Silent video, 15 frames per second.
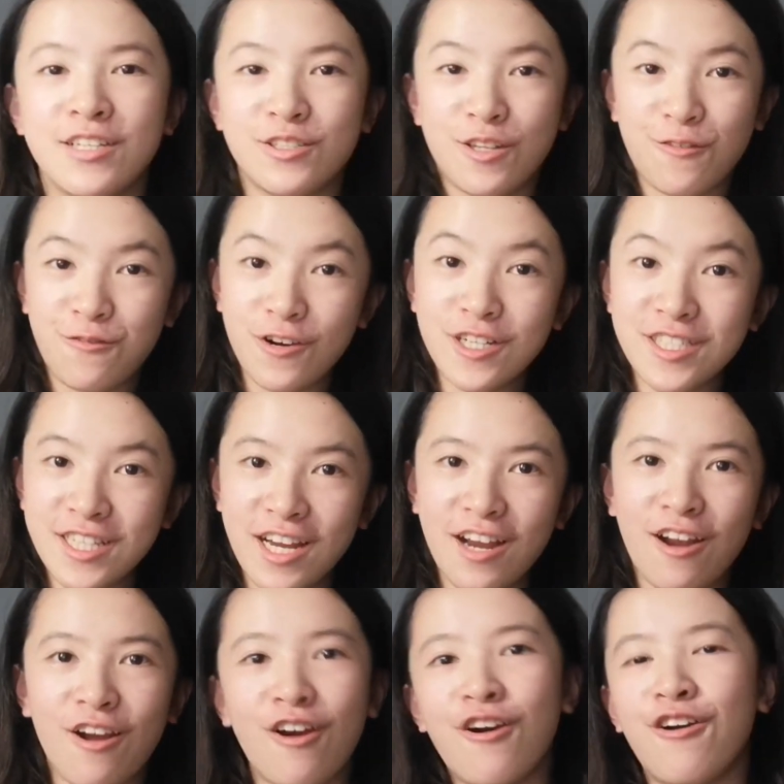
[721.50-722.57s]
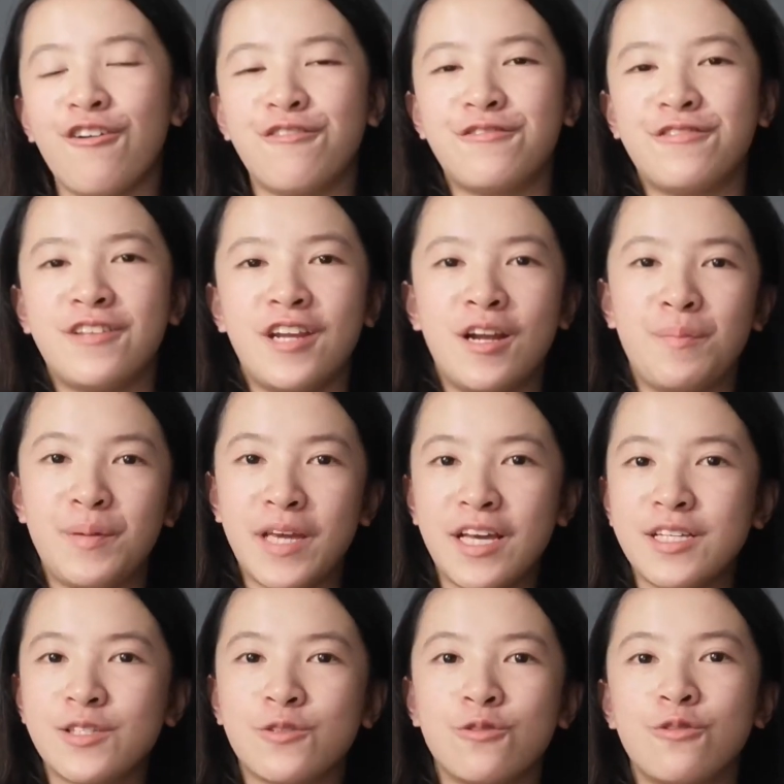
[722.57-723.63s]
So the first year of their
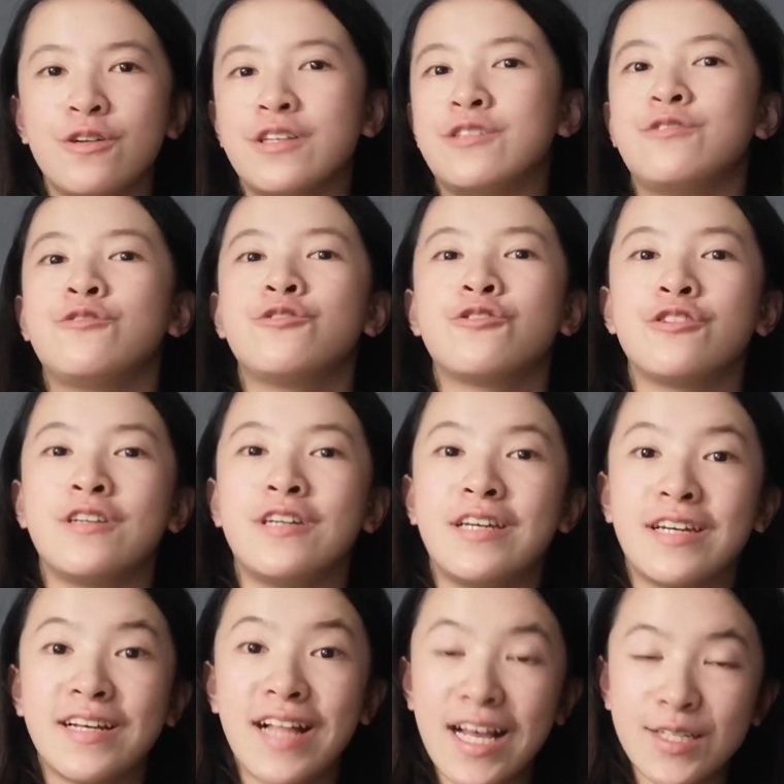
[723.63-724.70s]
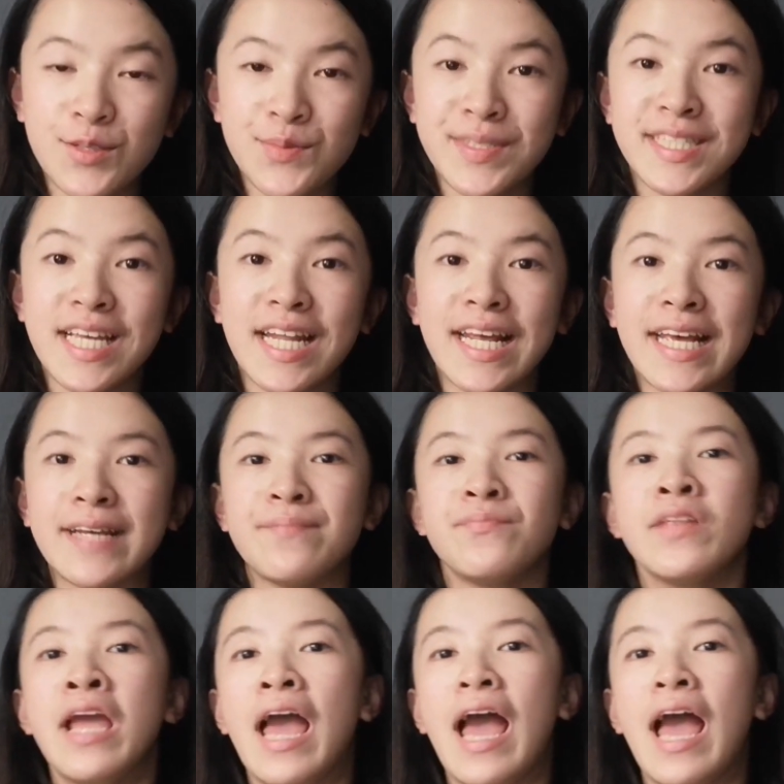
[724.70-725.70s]
P A school is usually classroom setting,